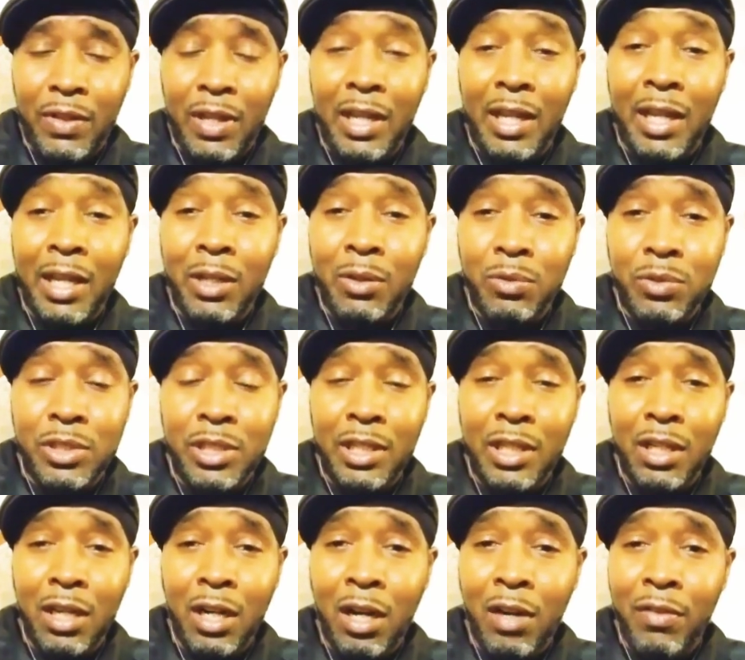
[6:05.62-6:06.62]
the energy
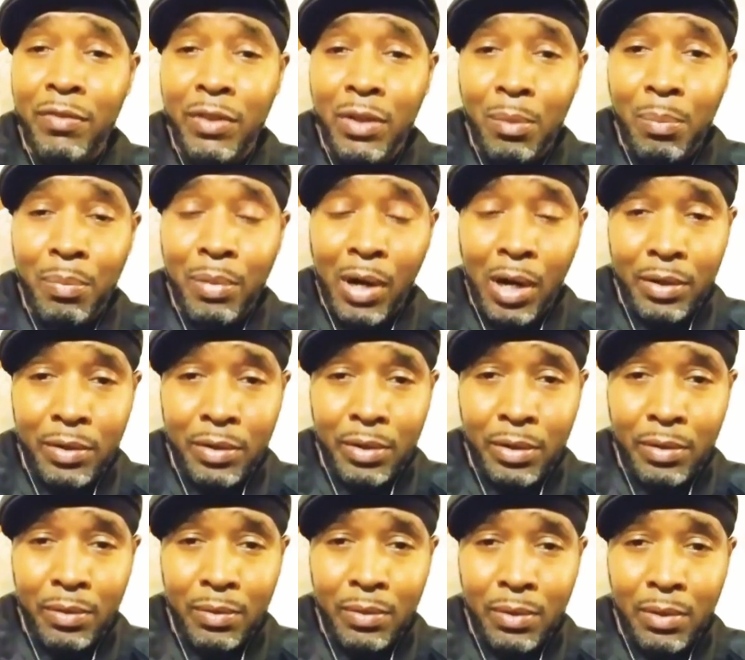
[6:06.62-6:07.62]
of your partner,
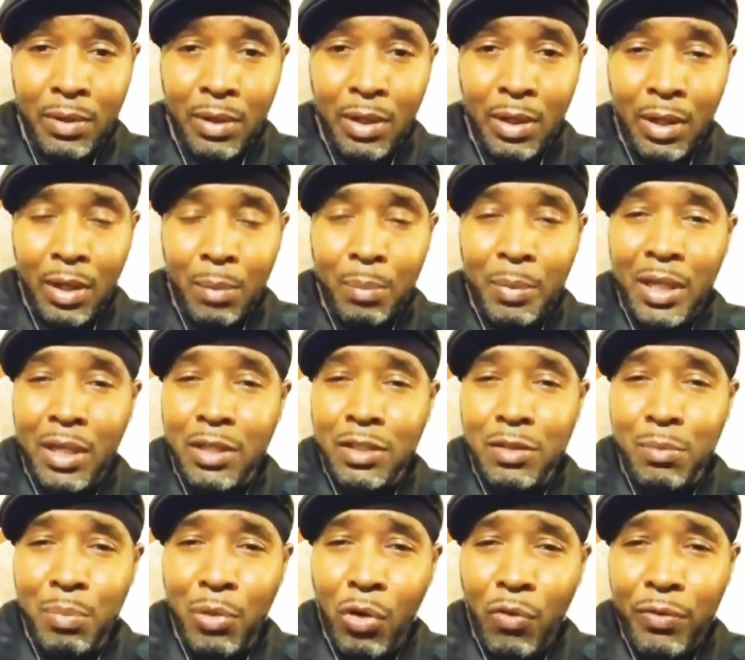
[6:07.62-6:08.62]
because
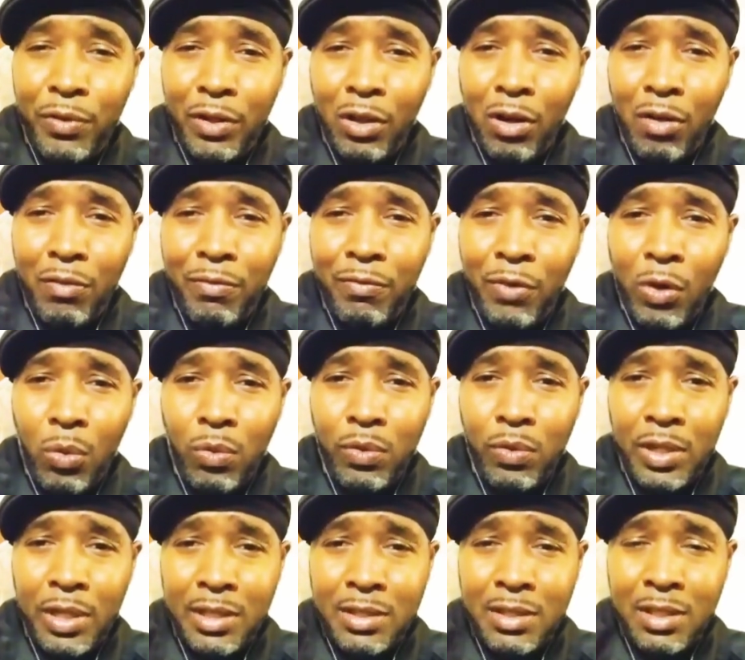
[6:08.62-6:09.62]
both of y'all
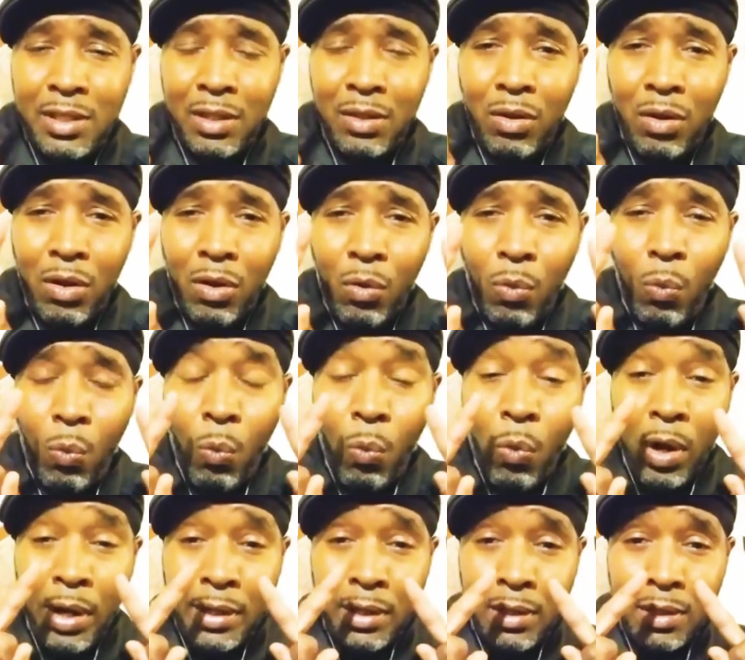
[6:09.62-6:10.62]
focusing
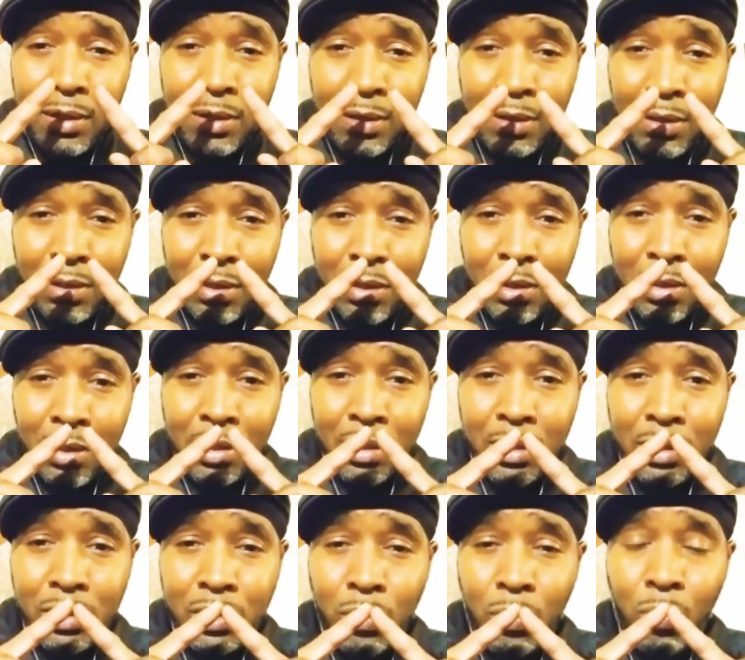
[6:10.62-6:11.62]
1
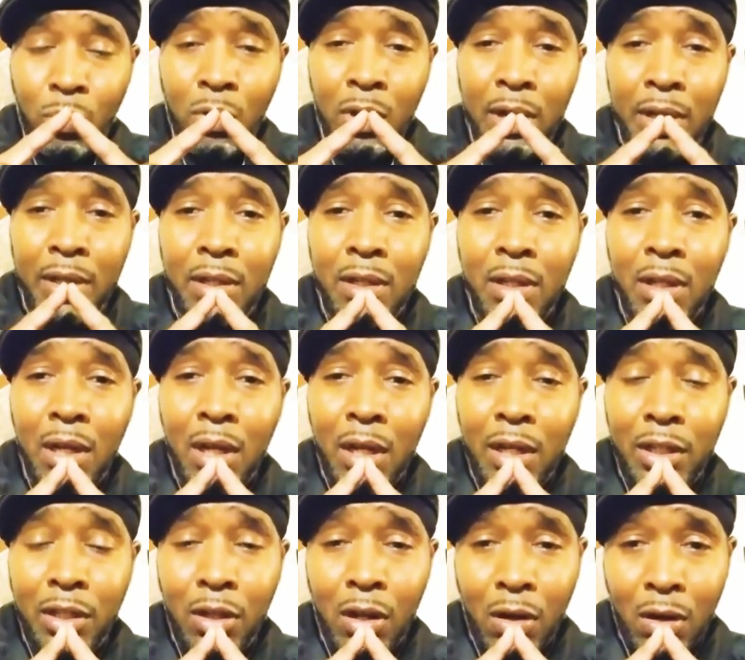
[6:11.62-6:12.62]
to 1.
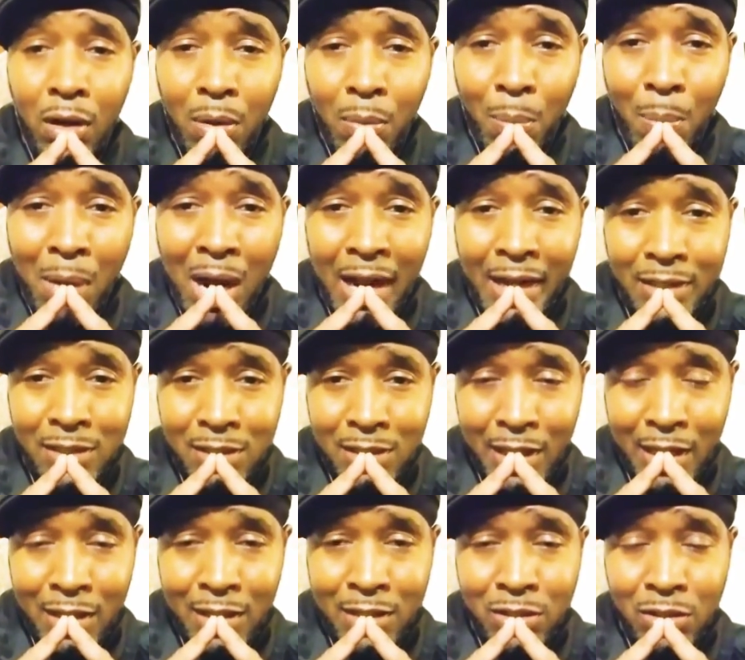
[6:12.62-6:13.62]
Your
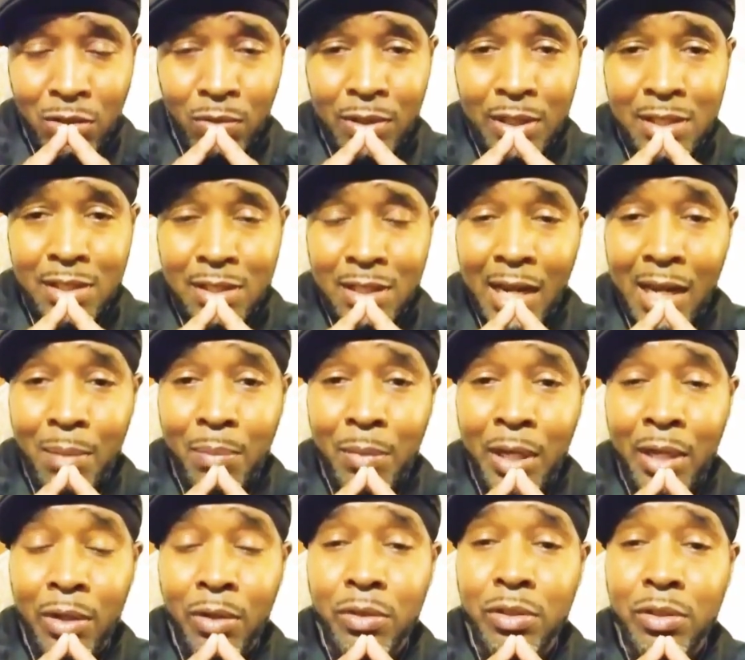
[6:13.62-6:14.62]
mindset is on the same
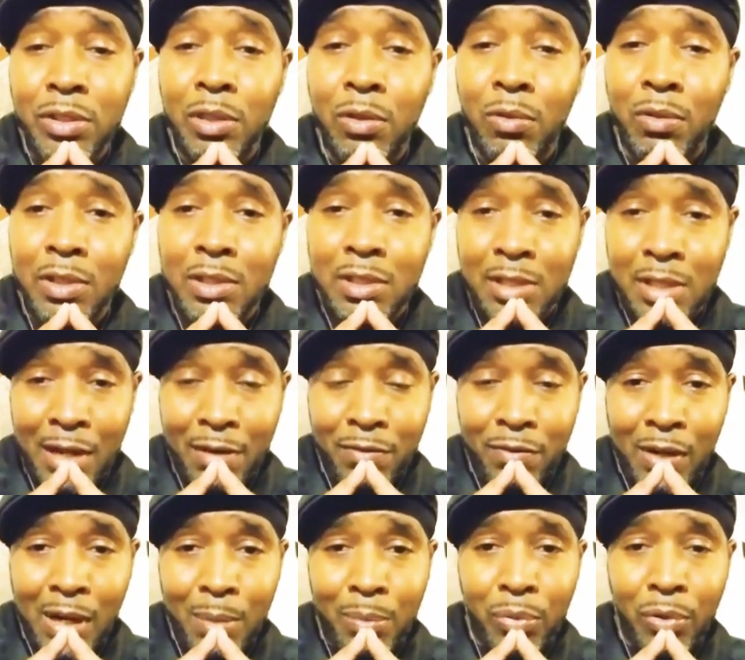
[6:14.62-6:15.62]
energy, on the same
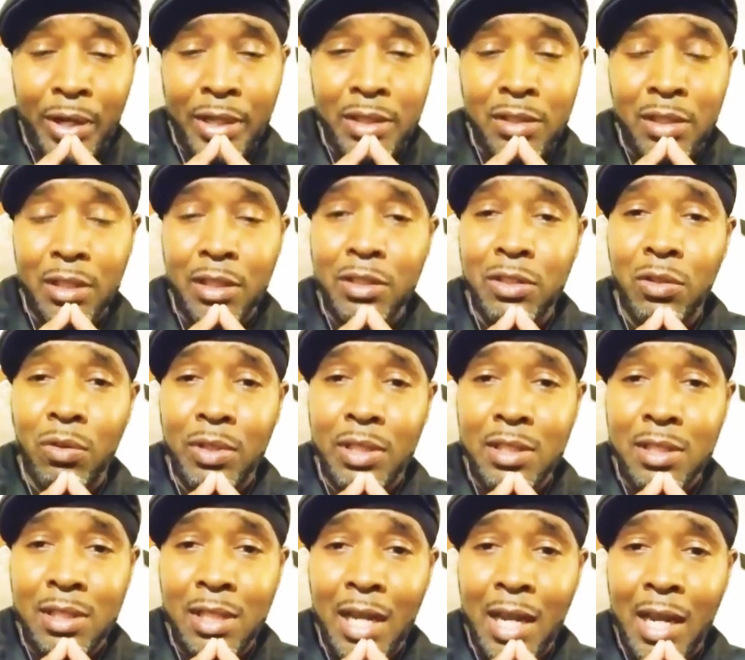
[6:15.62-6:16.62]
vibration, is on the
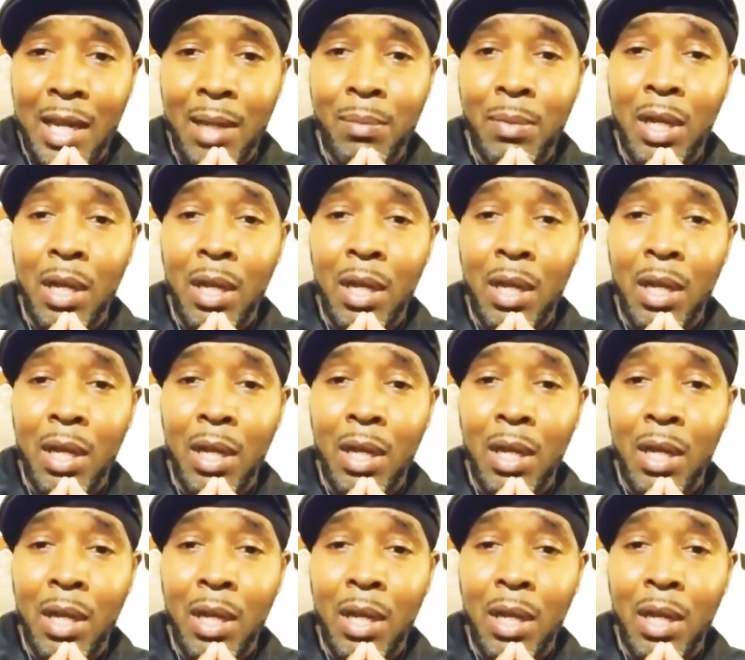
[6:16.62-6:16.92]
same